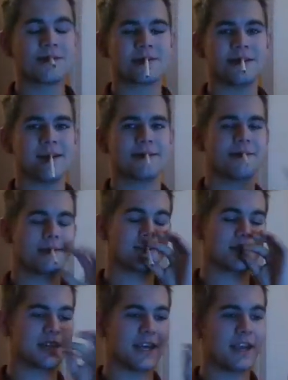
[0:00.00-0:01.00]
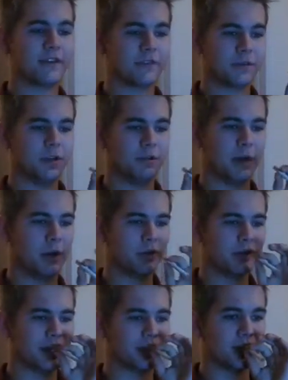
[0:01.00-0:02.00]
take it from your
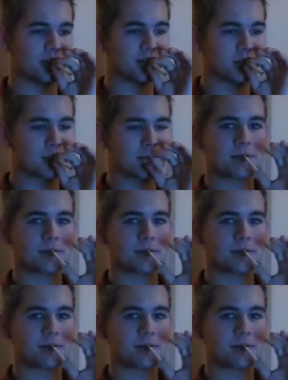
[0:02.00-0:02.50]
mouth like this,